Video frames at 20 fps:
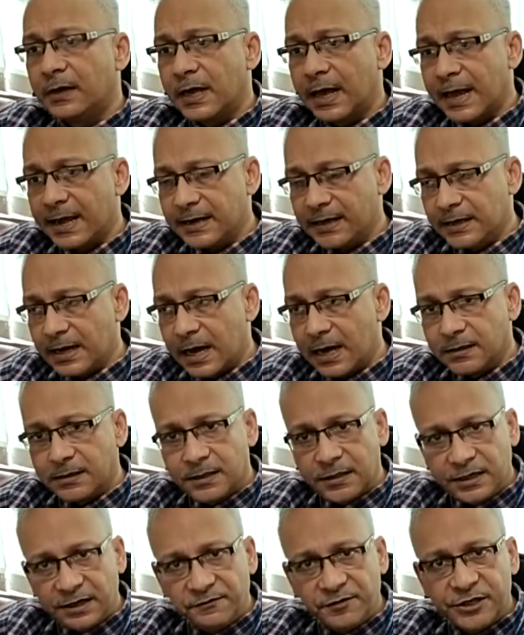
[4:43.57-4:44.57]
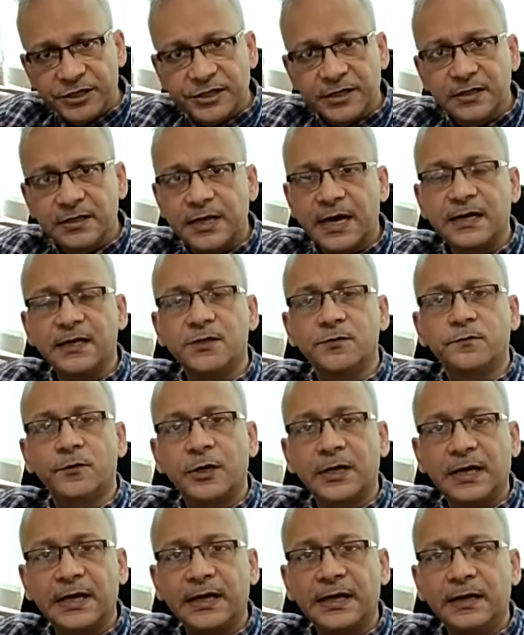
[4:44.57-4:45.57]
any other division that is
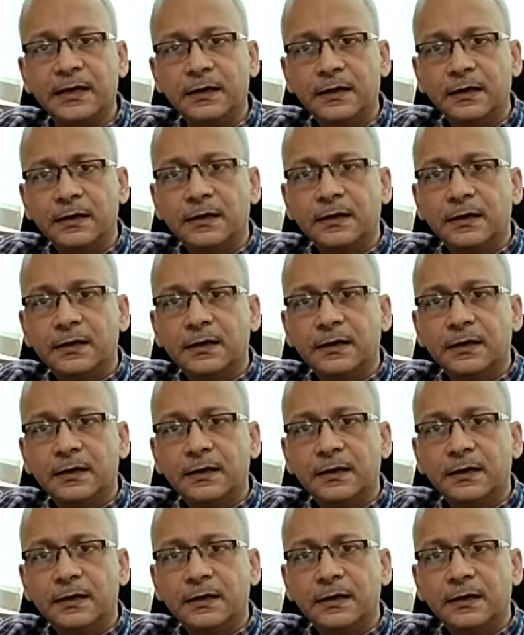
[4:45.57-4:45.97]
working.